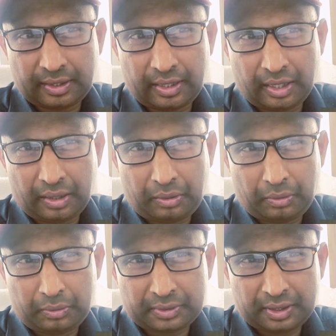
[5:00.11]
in
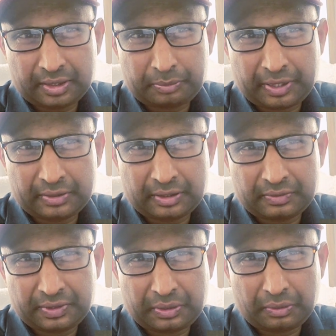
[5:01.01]
enclosed
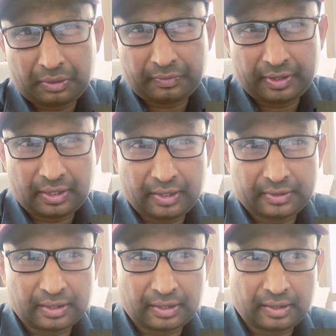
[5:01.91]
spaces without
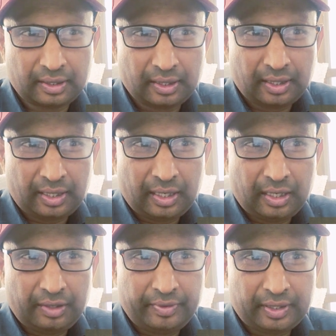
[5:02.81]
ventilation,
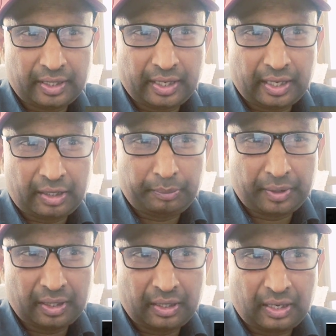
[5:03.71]
leaving
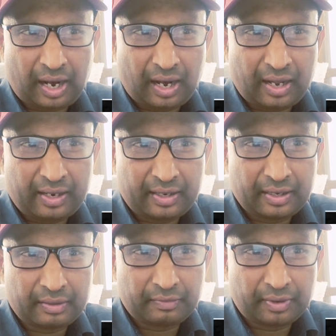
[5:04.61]
equipment
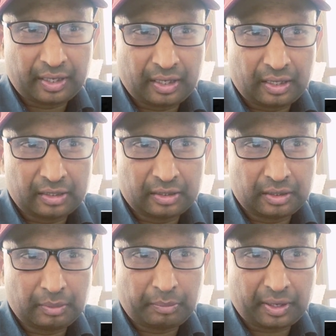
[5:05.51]
unattended while
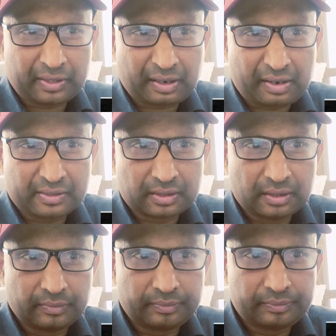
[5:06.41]

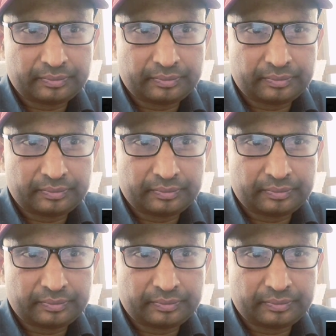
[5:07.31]
pressurized.